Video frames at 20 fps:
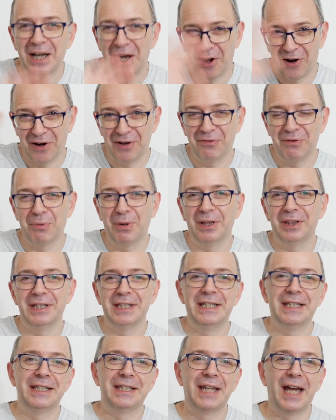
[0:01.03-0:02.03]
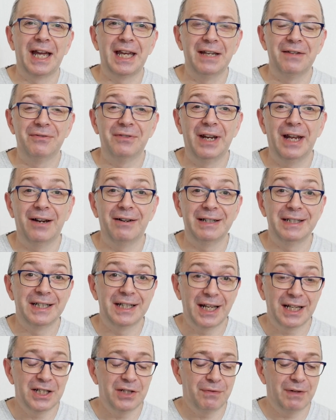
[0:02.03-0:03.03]
Hi everyone, this is Dave. Now in
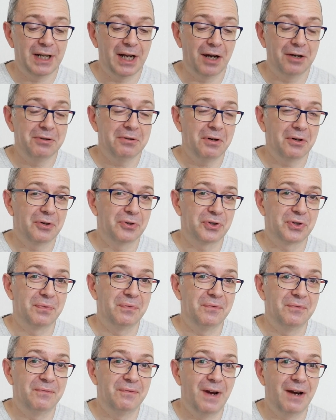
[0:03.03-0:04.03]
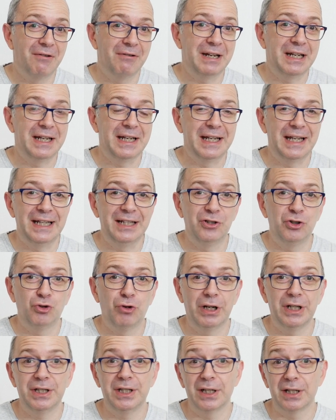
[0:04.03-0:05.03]
today's video, I've got some very
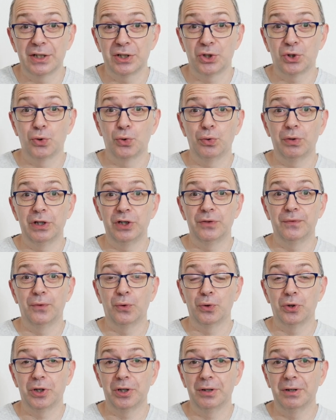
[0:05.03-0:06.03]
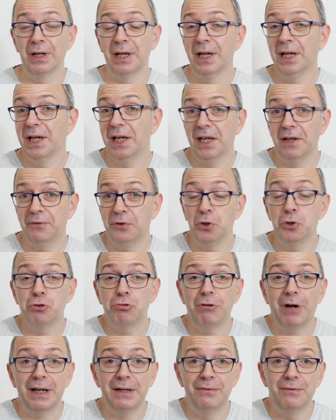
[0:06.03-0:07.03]
interesting storage for you. If you
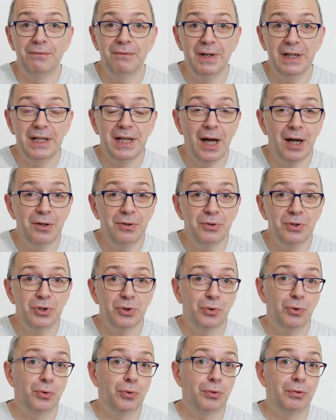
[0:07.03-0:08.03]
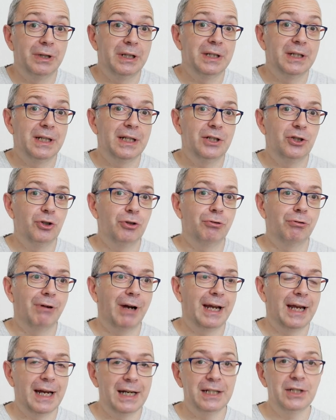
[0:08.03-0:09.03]
create videos or indeed you
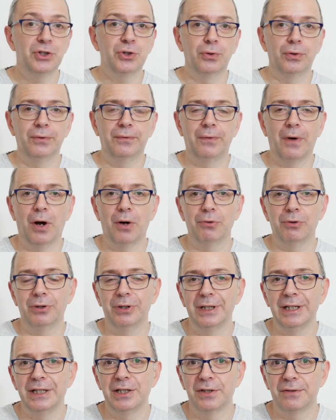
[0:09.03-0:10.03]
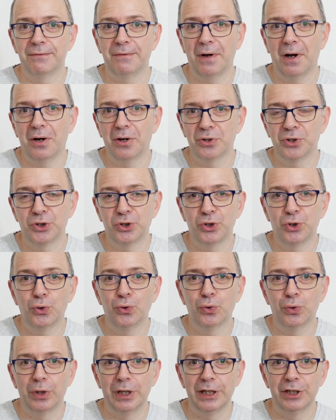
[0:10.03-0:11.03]
create any sort of file that needs fast
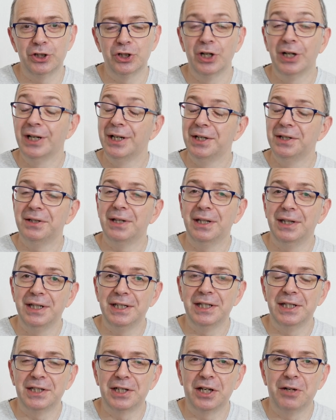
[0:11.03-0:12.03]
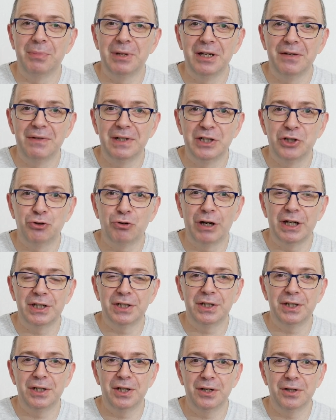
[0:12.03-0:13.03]
storage, then this is going to be of
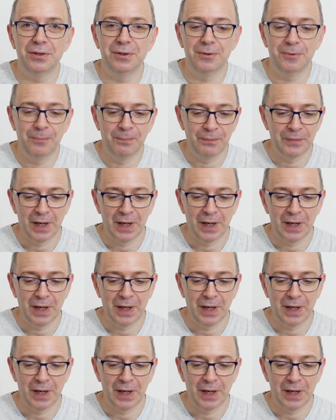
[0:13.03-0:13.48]
interest to you.